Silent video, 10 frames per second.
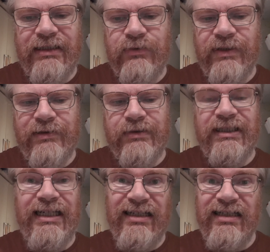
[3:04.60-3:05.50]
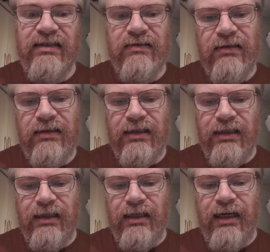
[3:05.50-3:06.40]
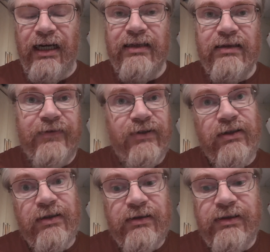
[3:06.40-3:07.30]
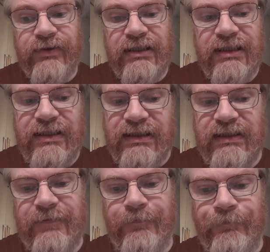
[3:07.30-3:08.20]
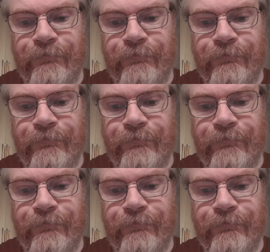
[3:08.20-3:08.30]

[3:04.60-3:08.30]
to where it was needed. And they've cured a lot of diseases.